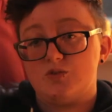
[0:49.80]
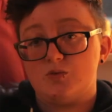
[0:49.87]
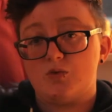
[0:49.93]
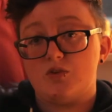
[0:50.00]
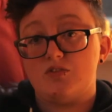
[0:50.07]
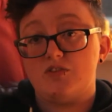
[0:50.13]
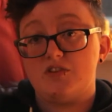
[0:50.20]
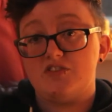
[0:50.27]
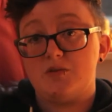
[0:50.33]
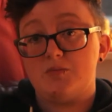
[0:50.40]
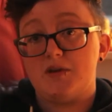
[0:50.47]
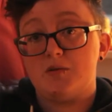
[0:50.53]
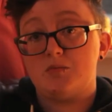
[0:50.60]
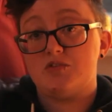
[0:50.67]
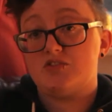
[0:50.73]
was a wonderful
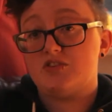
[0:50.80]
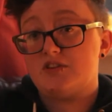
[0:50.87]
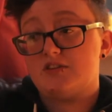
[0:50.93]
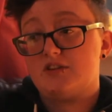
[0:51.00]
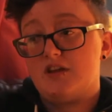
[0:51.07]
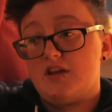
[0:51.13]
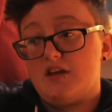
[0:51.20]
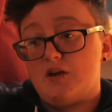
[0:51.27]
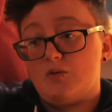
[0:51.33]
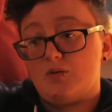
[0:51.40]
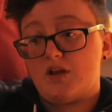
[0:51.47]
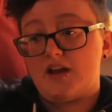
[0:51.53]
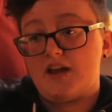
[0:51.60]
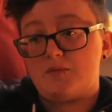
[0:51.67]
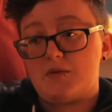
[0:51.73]
GP, but when
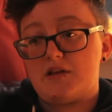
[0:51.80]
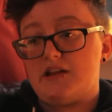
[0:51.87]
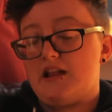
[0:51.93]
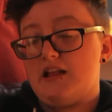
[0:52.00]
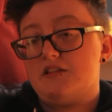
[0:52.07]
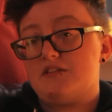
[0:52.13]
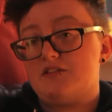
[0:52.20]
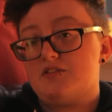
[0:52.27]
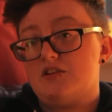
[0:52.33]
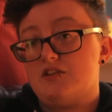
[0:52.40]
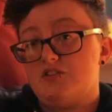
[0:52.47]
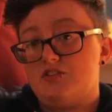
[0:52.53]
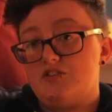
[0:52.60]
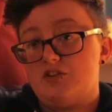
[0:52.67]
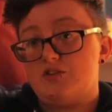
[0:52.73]
I had mental health
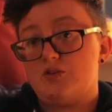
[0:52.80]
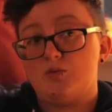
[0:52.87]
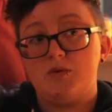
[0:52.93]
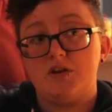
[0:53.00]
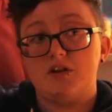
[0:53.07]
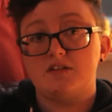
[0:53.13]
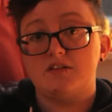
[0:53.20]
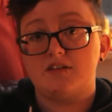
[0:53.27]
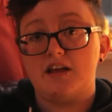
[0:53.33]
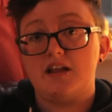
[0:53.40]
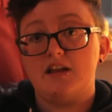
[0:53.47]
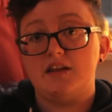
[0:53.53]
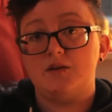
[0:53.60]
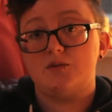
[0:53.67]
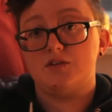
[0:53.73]
difficulties, she told me not to tell
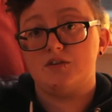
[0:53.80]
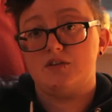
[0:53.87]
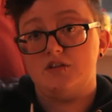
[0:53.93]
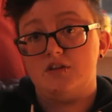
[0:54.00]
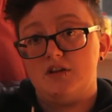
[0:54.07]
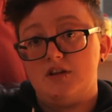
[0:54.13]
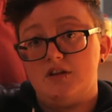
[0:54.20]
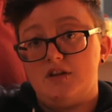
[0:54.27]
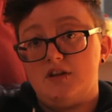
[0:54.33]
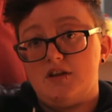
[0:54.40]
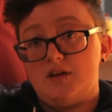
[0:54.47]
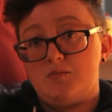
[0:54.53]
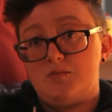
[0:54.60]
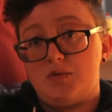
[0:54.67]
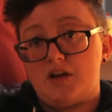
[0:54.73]
anyone
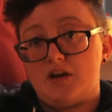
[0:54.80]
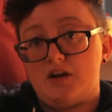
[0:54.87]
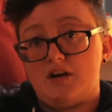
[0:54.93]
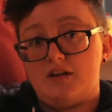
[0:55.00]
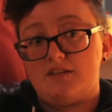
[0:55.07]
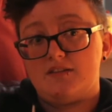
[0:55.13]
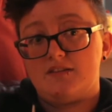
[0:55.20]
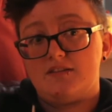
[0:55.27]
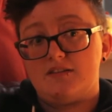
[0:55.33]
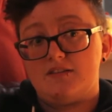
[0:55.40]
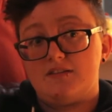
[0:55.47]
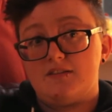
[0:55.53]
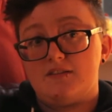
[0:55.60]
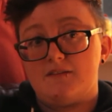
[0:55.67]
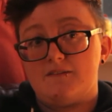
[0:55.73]
because
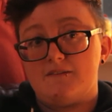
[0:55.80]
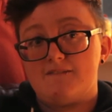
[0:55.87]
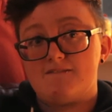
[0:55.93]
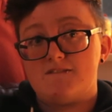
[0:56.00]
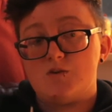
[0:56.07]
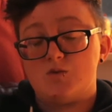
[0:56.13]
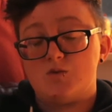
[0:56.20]
you